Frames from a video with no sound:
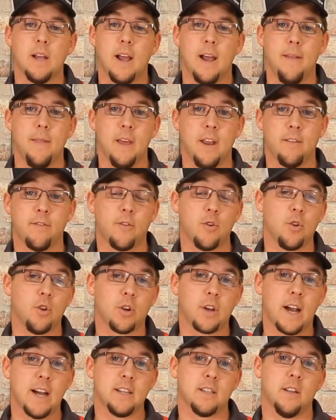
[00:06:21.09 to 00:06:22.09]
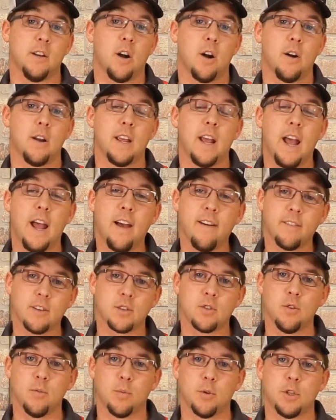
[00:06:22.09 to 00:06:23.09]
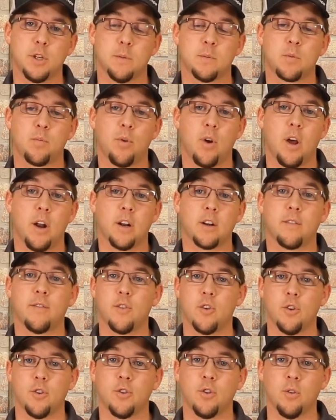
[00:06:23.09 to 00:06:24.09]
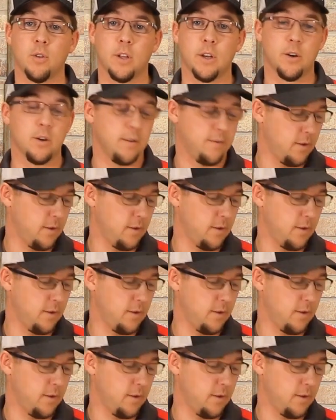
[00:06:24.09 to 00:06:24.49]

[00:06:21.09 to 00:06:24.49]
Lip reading: And then for you guys that already have a Superchips product for your 2 liter,